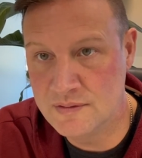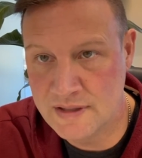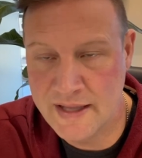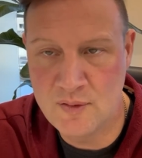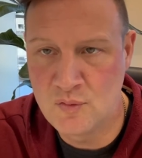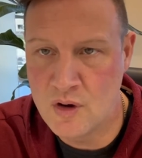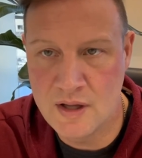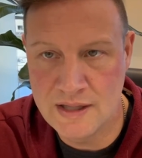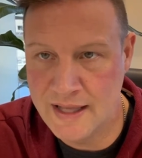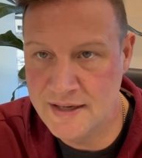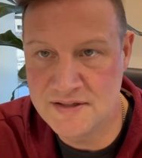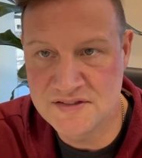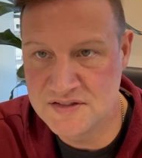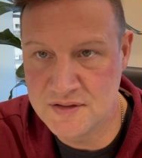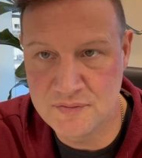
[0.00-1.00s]
raw
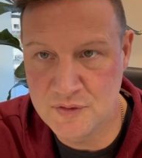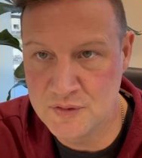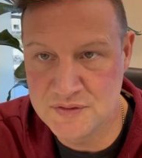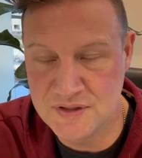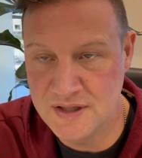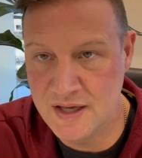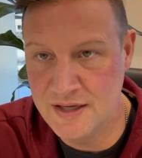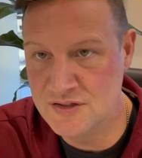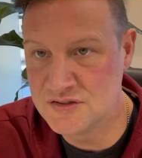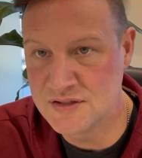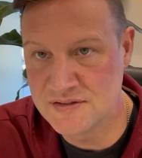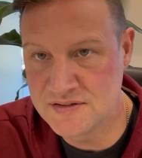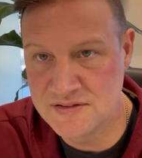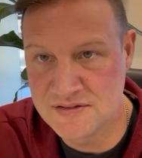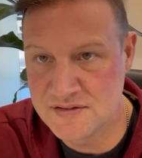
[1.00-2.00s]
land is difficult to gauge
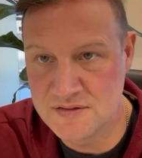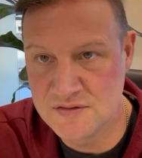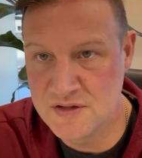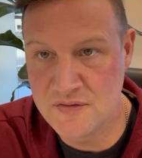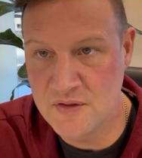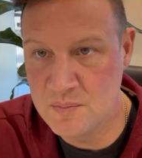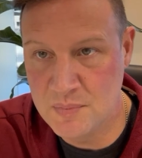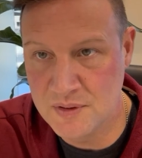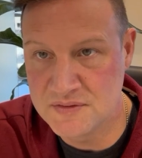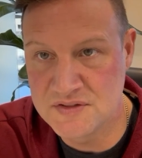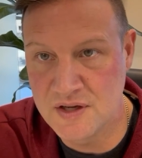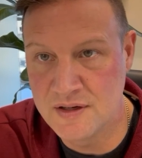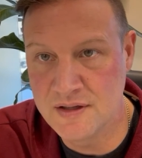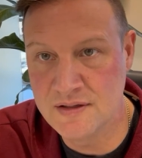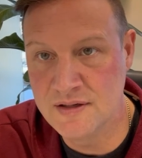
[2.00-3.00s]
because there's nothing built
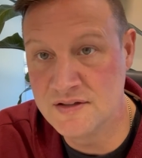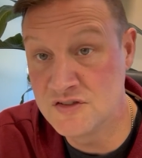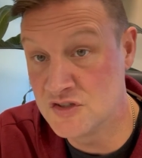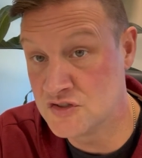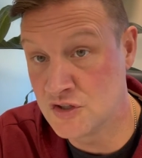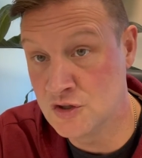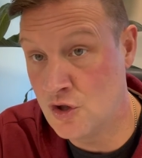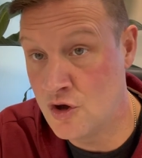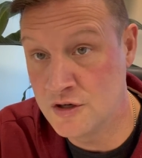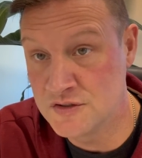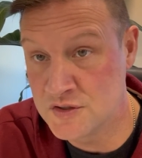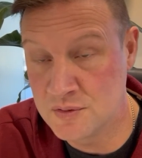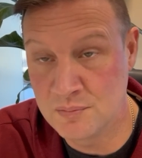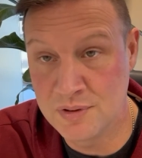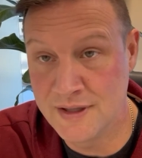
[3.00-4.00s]
on it, and it's just a
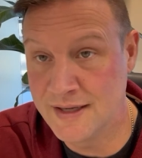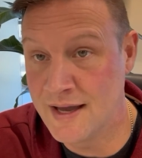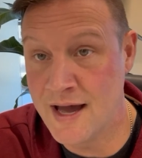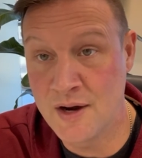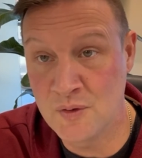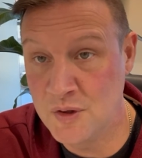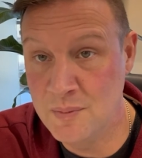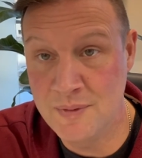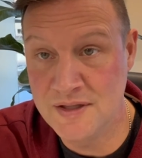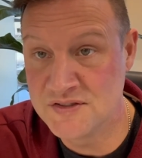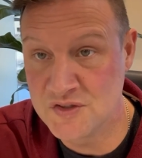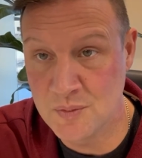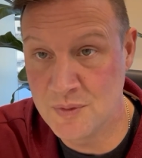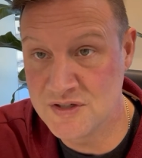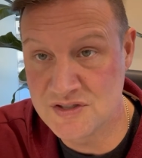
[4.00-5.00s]
long-term play. God only made
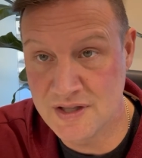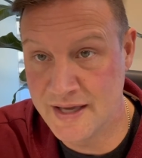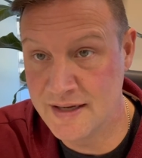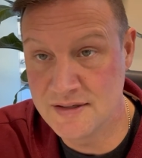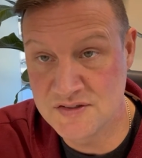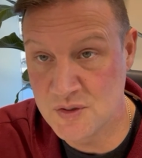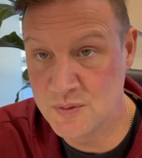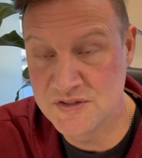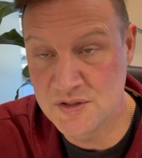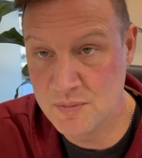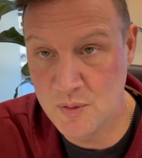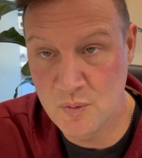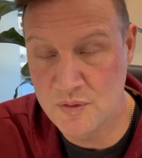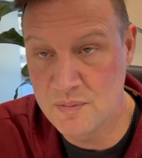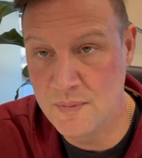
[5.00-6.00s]
so much land, it's always going
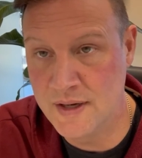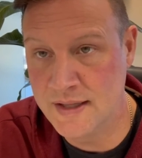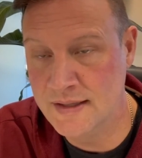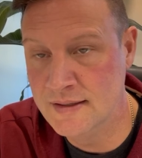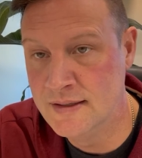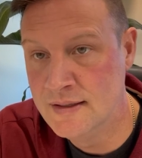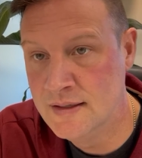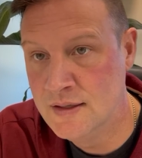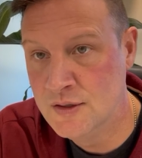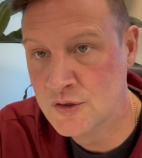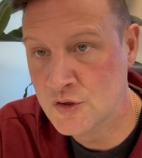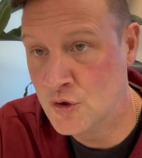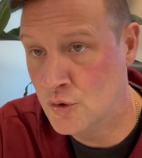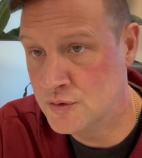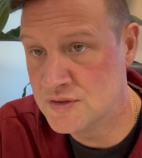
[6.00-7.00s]
to be worth money.
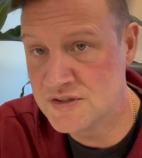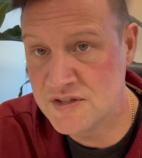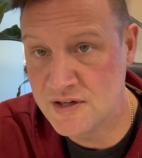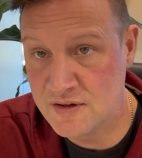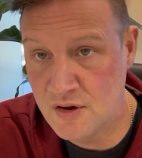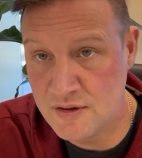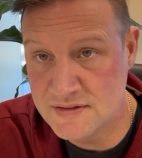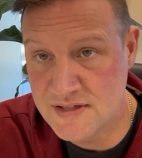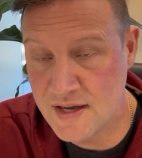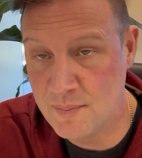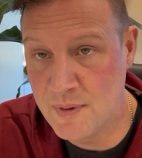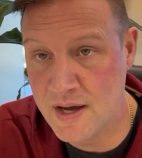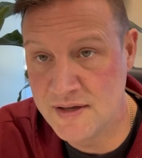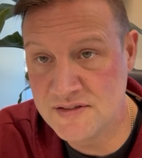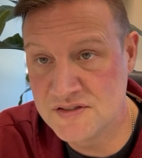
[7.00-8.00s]
Gold just hit an all-time
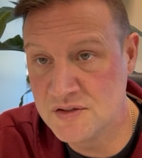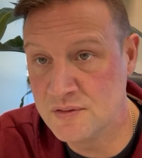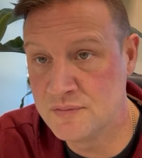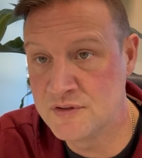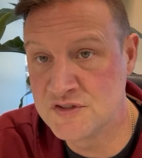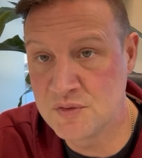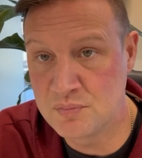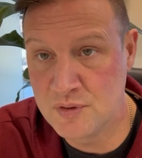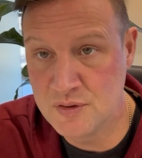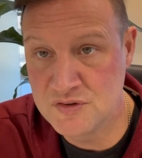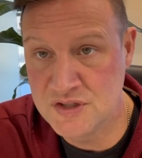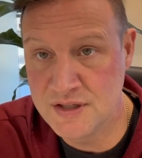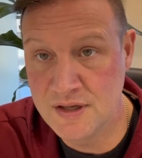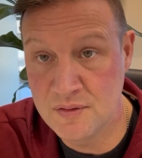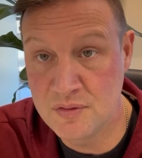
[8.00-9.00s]
high. Silver is
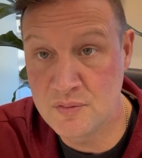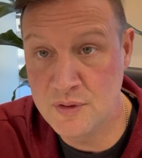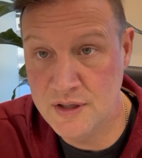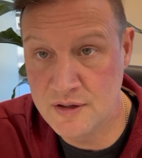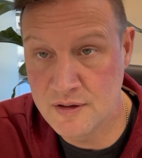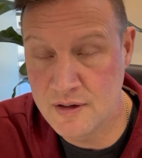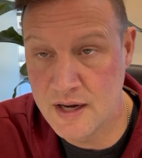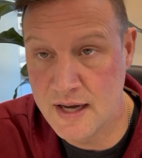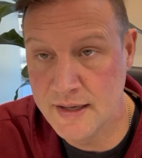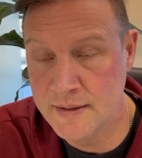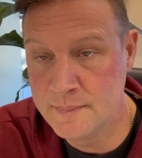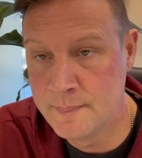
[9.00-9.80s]
approaching a 3-year high.